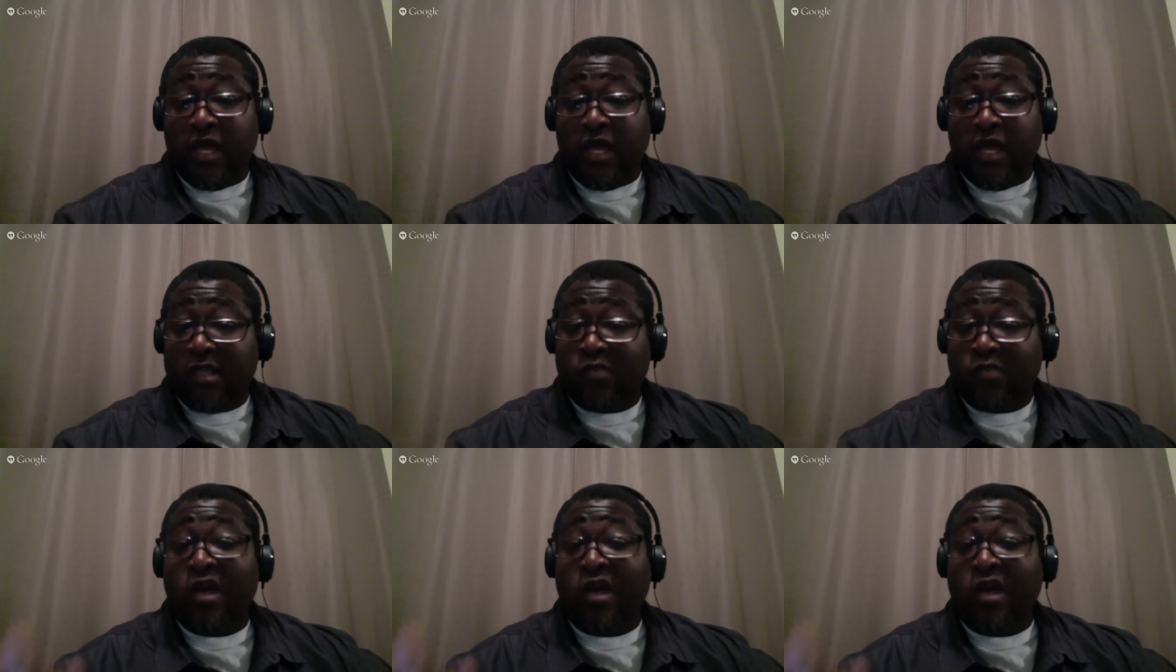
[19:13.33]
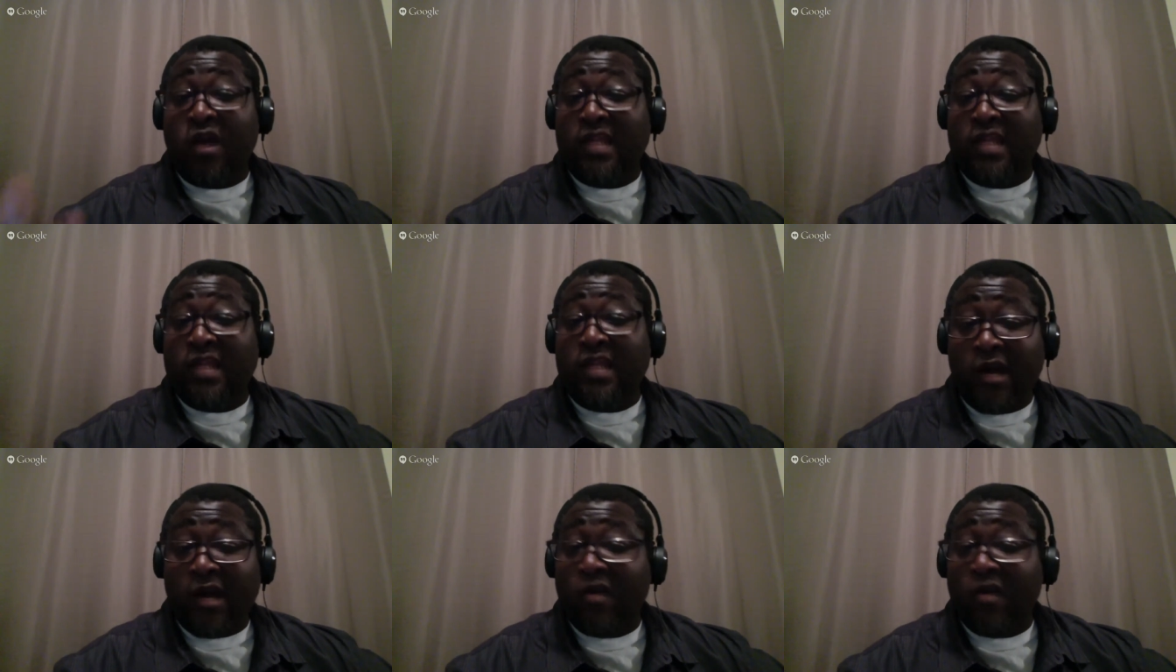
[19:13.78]
Because right
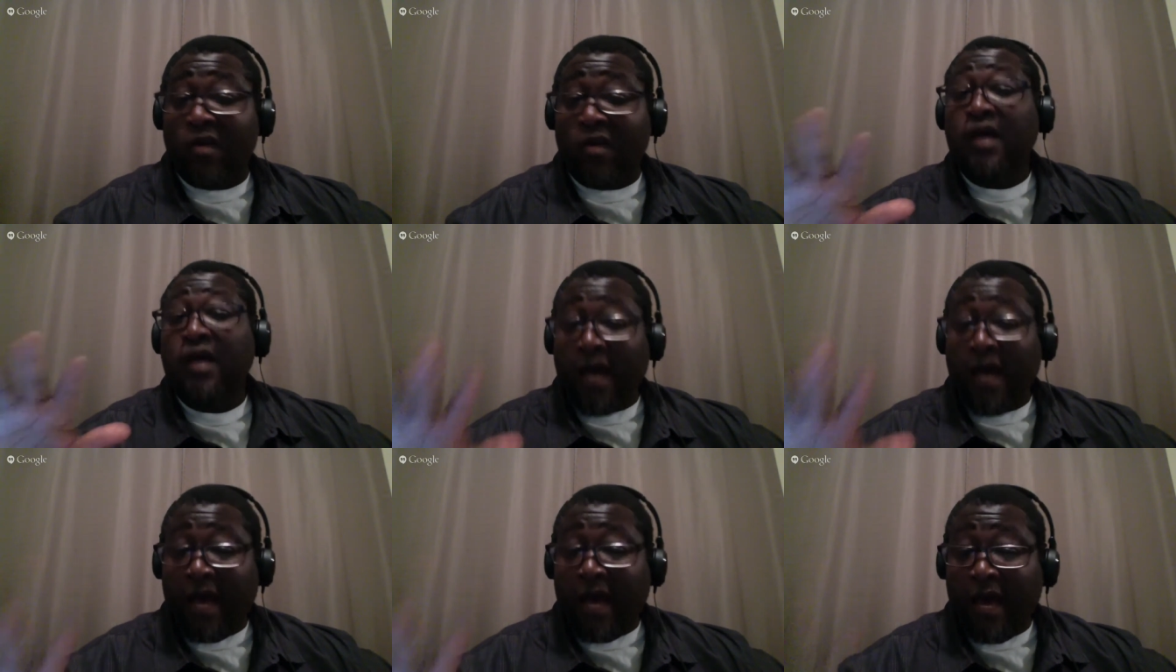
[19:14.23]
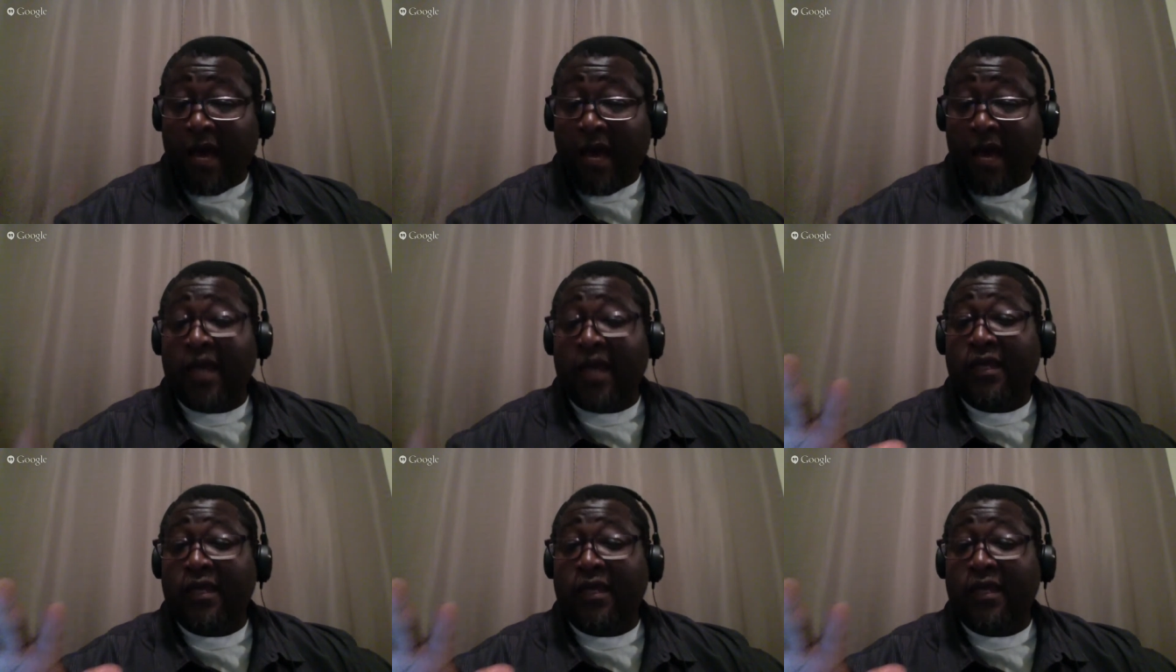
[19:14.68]
now
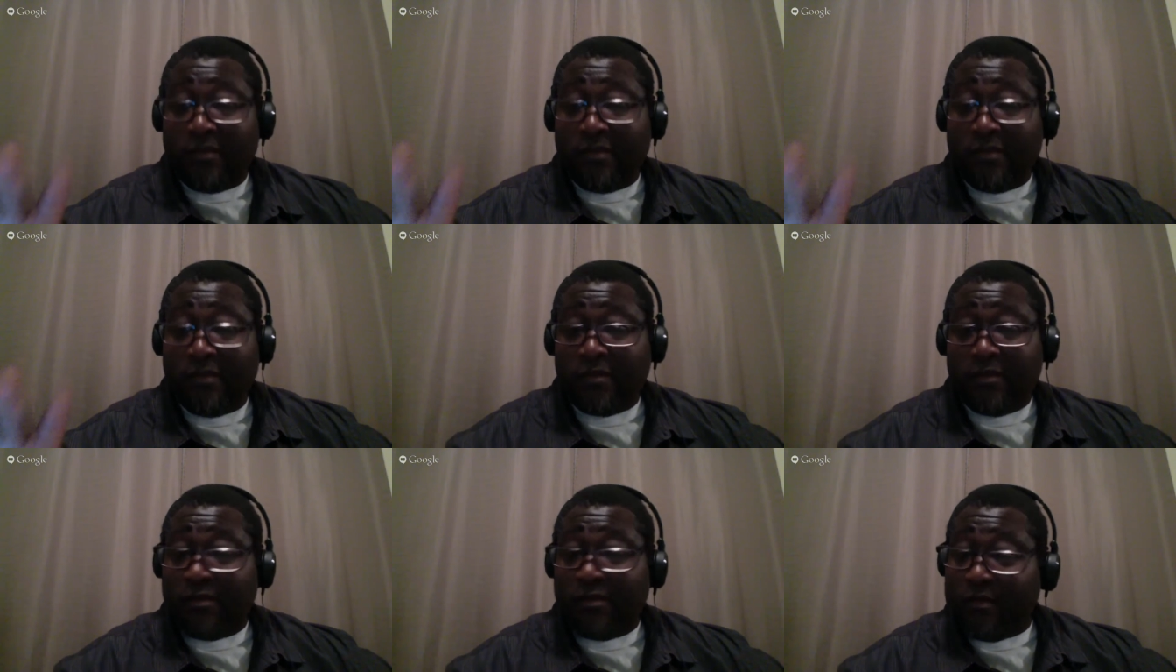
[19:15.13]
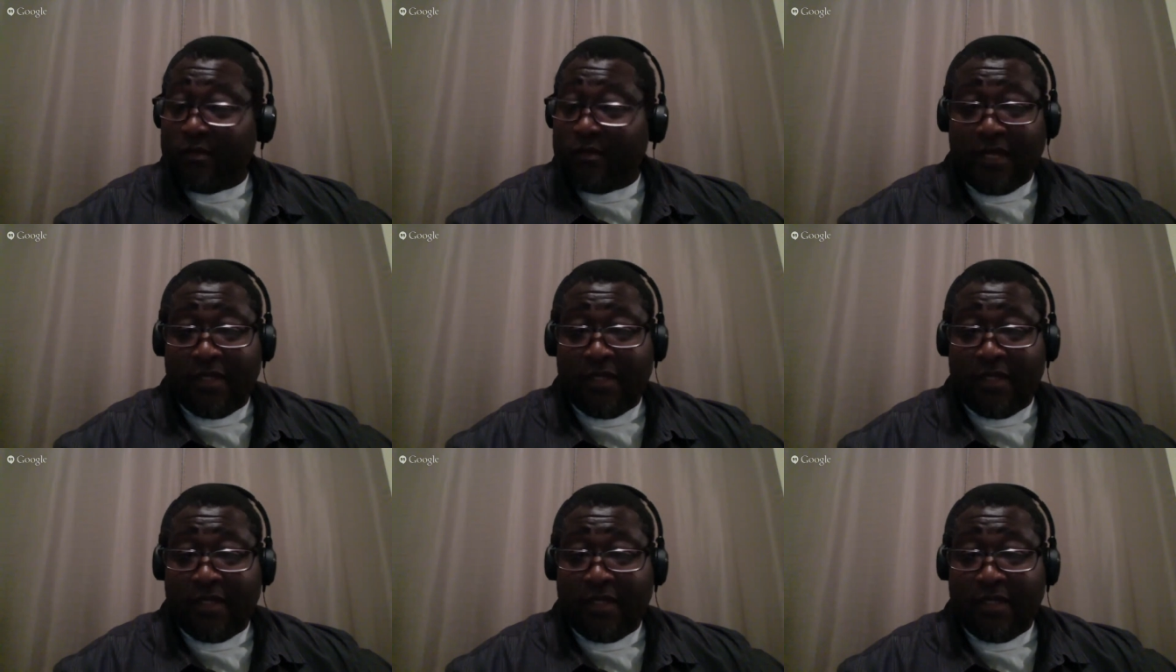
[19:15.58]
I
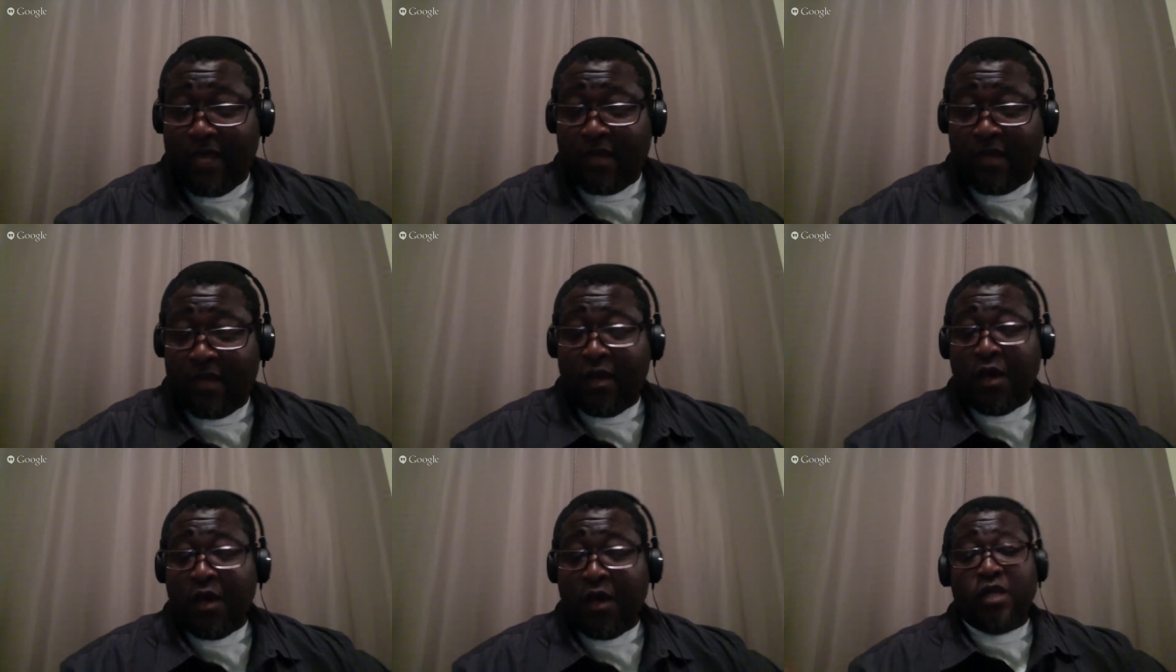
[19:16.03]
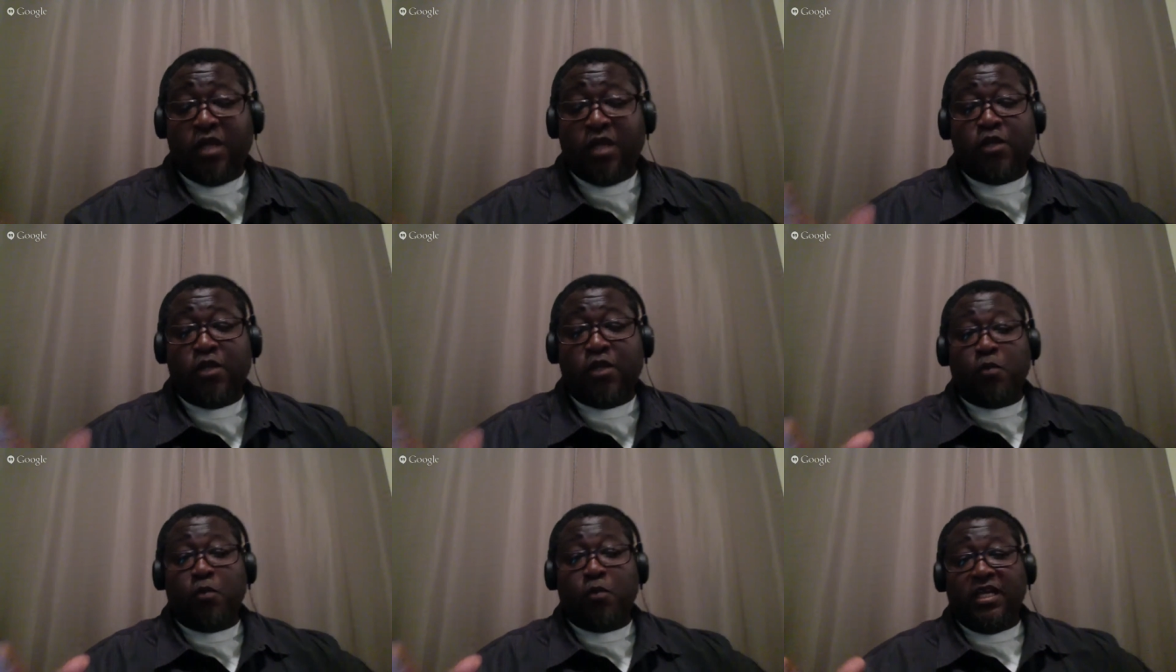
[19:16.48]
can't do that. But
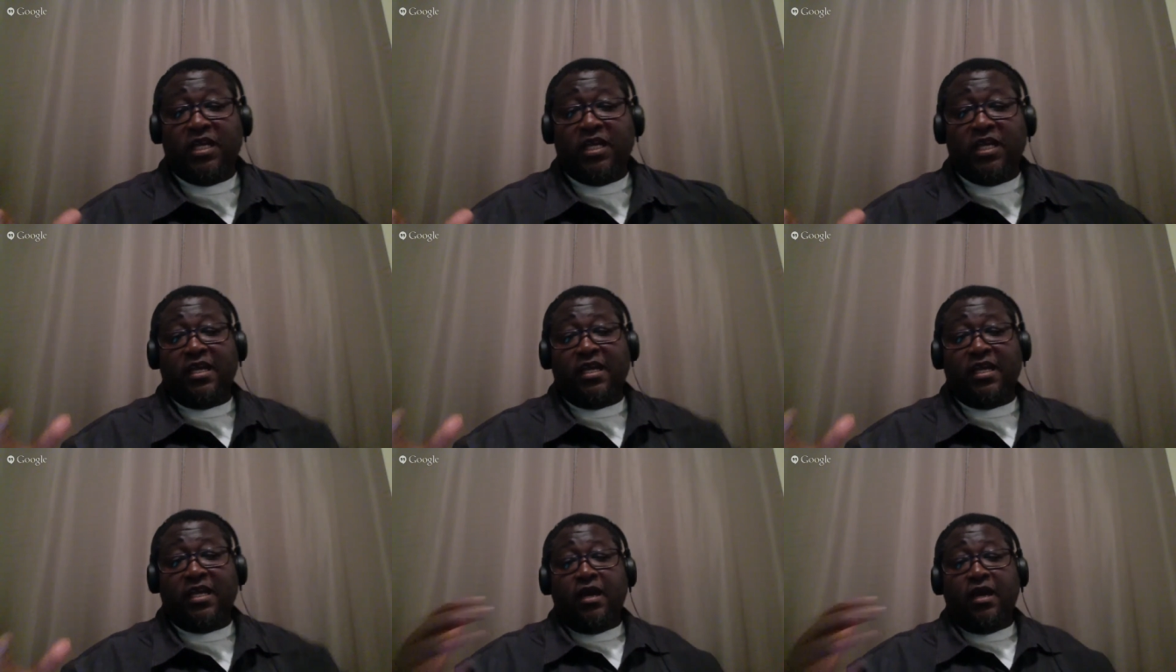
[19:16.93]
normally,